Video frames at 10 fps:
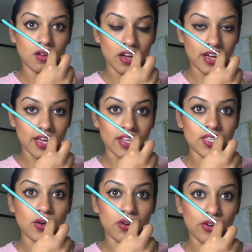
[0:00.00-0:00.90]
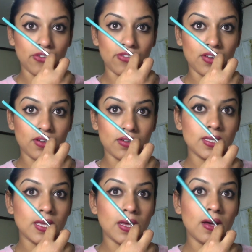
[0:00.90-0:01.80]
again, the corner of your
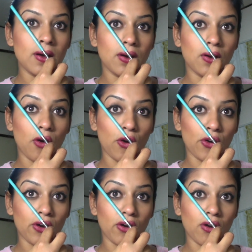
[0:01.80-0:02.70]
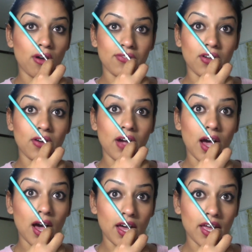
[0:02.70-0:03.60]
nose, corner of your
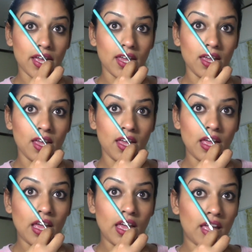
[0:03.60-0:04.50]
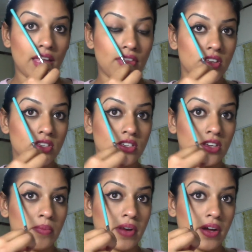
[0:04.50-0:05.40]
eye, and then to
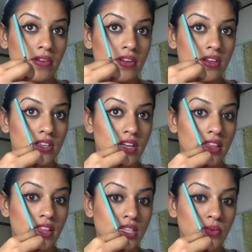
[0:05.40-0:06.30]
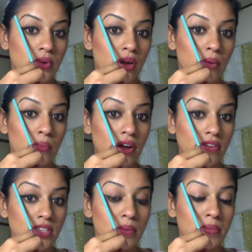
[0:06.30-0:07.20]
your brow. And that's where your
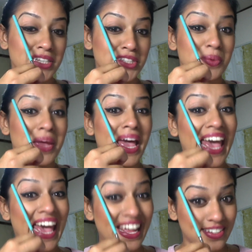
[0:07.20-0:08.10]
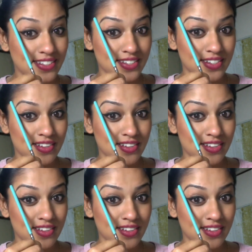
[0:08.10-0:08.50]
brows are meant to end.